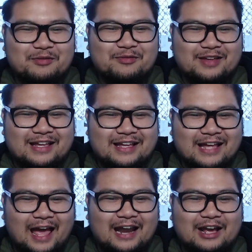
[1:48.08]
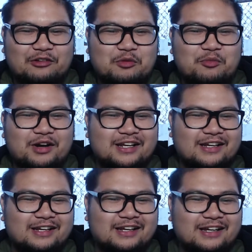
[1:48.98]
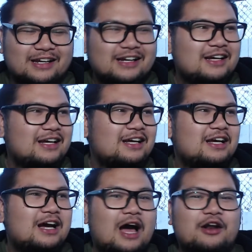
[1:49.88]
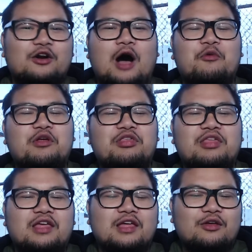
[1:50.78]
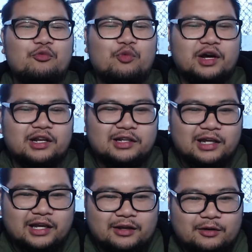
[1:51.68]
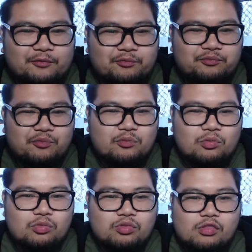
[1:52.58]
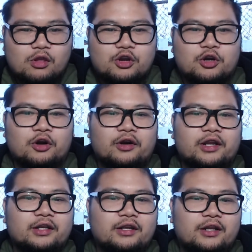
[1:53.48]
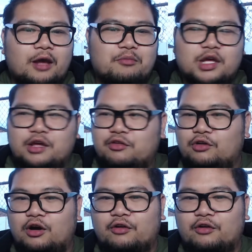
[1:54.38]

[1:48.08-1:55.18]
be handing out the money. I don't know. I want to see what like current NBA star